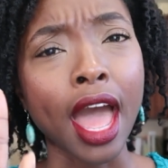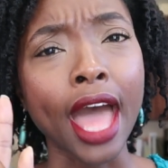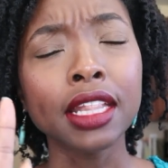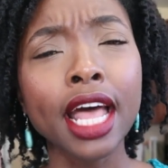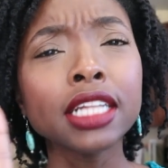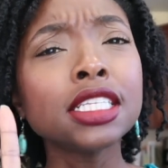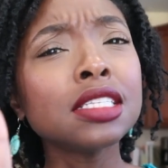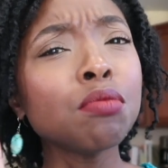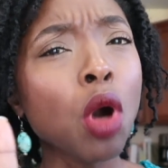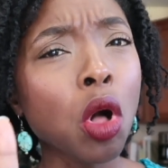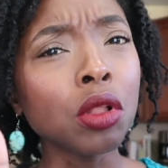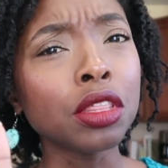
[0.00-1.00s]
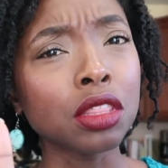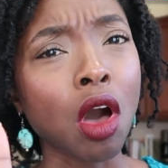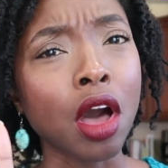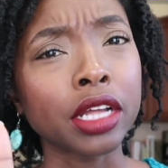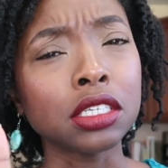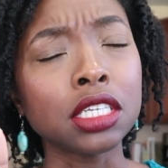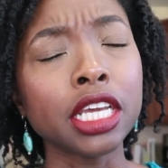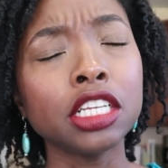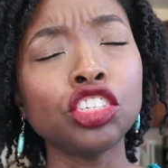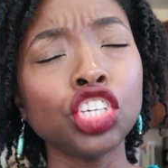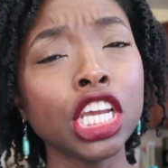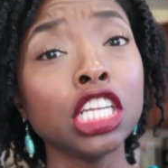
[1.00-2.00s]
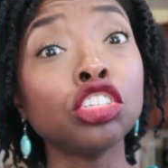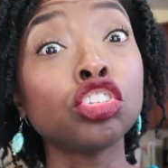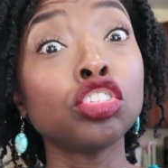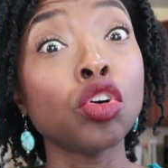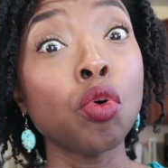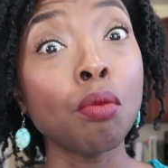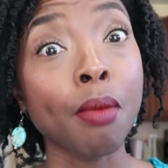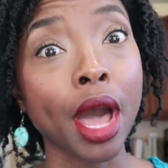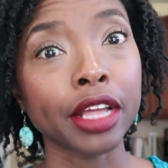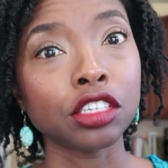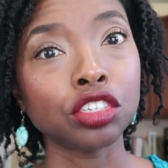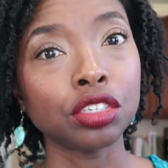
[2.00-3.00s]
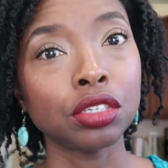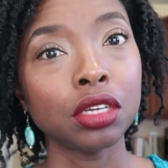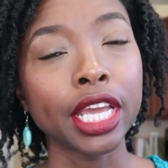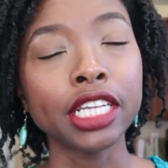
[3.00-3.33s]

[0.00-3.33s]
And that small thought can change so much.